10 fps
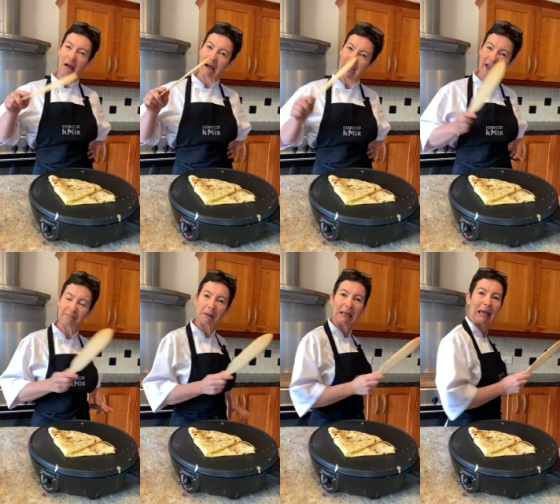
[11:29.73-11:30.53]
have
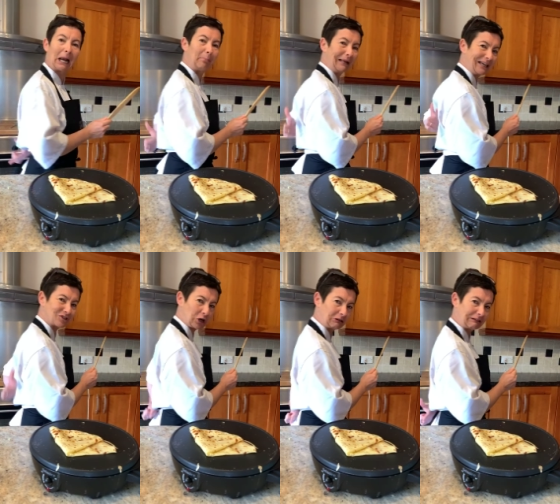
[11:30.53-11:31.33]
my L plate
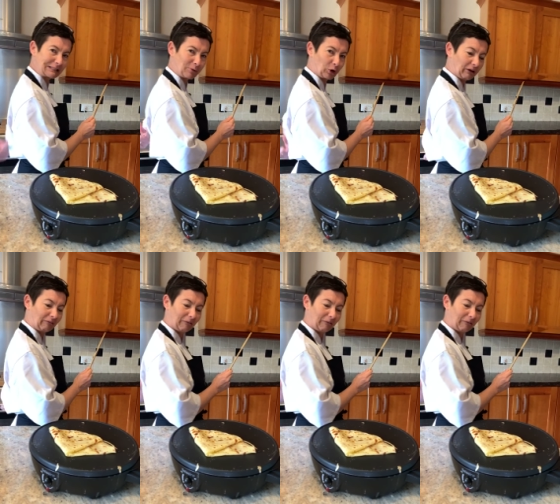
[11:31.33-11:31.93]
on this morning.